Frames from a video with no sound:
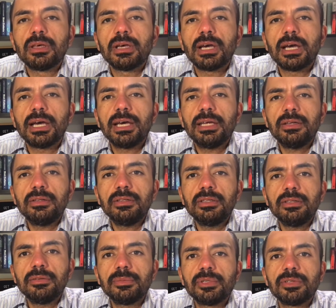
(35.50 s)
I had a
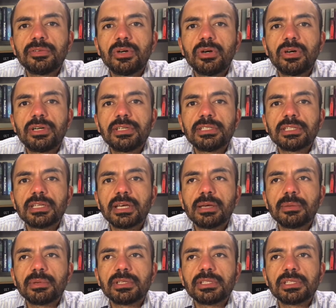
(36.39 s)
little bit of a hard
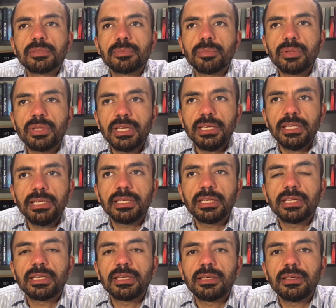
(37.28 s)
time
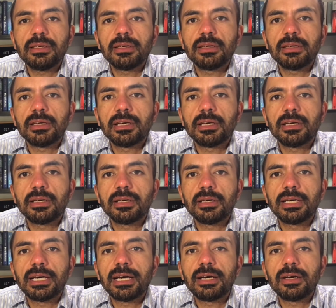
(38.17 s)
explaining
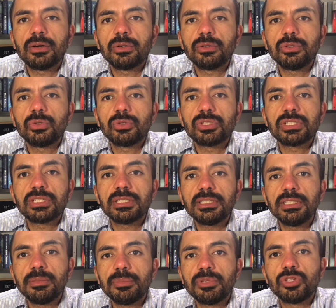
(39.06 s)
uh, how your
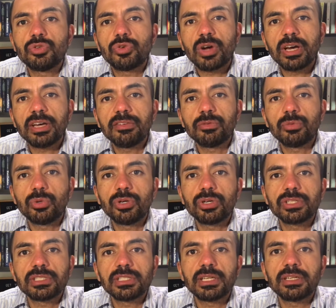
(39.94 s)
sleep drive
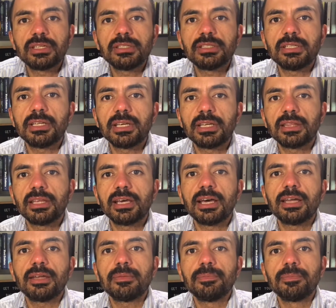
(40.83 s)
works. That is like
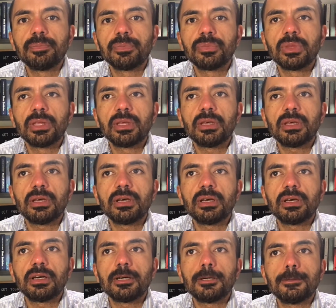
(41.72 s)
that
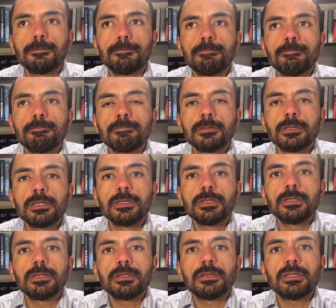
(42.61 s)
um,
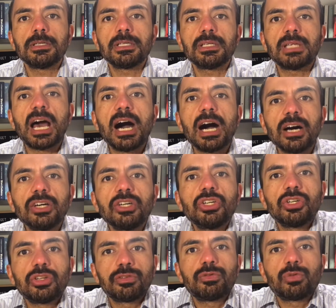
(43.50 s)

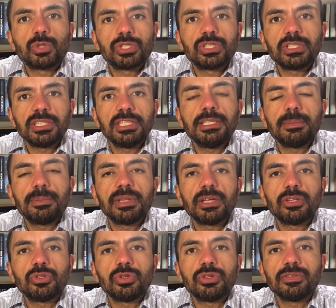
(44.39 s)
hunger for sleep
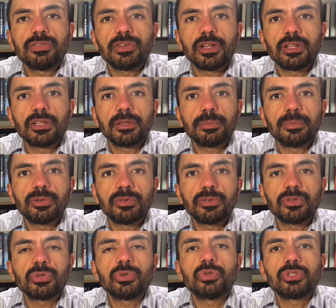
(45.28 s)
that you develop
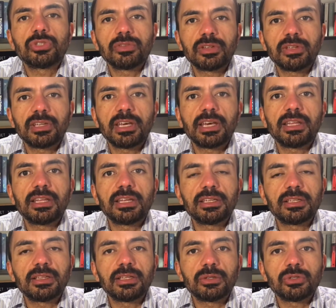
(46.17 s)
over the course of the day
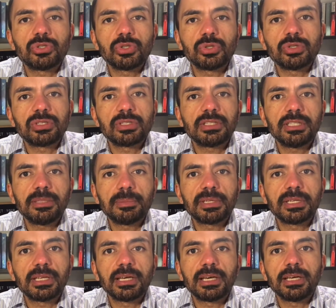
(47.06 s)
that allows you to sleep
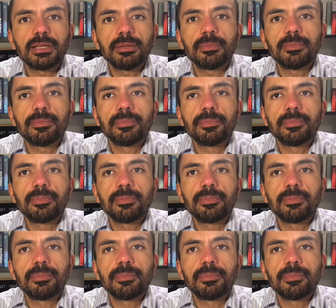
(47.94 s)
at night.